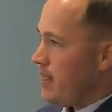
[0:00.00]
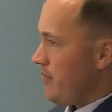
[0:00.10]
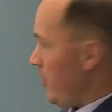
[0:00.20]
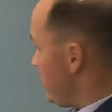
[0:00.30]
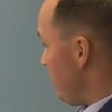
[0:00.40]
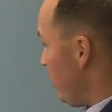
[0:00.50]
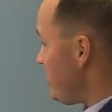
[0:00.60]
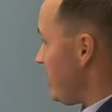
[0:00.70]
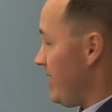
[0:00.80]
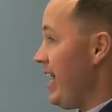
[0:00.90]
very
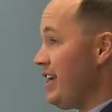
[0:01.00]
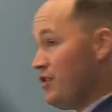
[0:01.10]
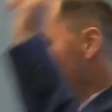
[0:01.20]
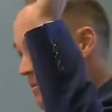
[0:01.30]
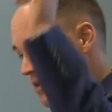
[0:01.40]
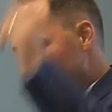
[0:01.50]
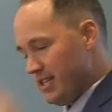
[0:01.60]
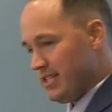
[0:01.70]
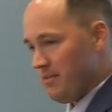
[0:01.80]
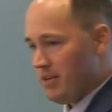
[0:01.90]
simplistically, and a newspaper guy
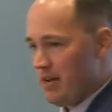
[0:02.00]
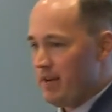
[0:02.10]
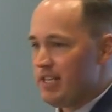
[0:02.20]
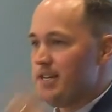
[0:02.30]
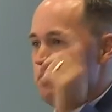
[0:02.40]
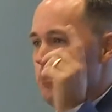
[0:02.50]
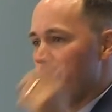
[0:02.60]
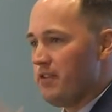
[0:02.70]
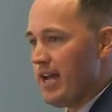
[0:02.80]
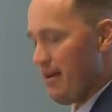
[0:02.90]
at the same time. I guess that would be
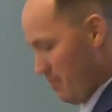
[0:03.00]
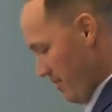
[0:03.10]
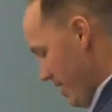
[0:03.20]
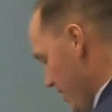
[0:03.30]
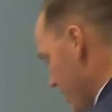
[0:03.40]
Arthur Kappa, right?